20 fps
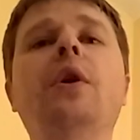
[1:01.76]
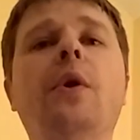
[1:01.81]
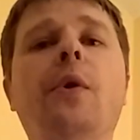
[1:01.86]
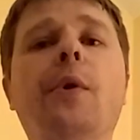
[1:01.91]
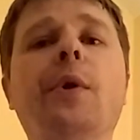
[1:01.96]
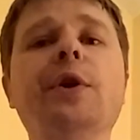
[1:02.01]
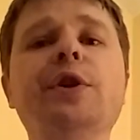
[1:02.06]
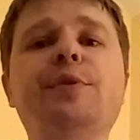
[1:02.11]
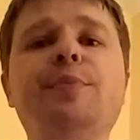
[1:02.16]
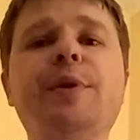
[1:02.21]

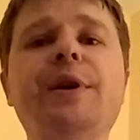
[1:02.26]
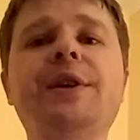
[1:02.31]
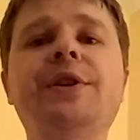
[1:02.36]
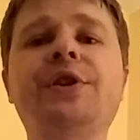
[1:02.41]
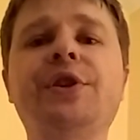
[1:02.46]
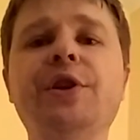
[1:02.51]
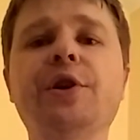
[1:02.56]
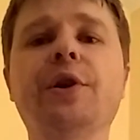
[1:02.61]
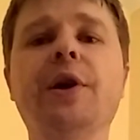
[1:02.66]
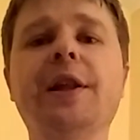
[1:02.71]
Hornsby
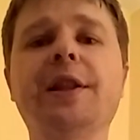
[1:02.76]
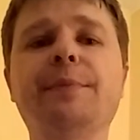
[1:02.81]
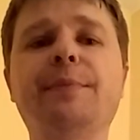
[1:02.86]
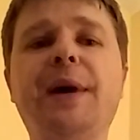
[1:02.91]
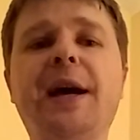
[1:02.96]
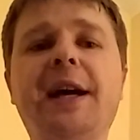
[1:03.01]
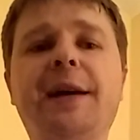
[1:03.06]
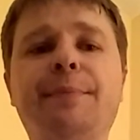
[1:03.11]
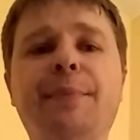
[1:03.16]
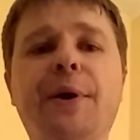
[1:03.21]
still on the
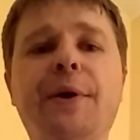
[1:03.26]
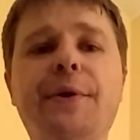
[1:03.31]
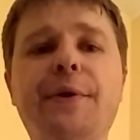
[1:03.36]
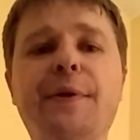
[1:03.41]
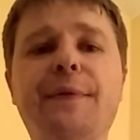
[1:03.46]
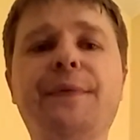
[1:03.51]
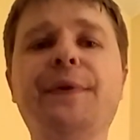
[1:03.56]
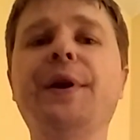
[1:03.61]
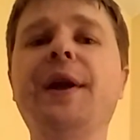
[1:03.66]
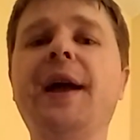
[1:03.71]
back
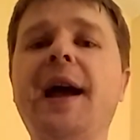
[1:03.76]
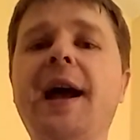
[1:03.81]
burner for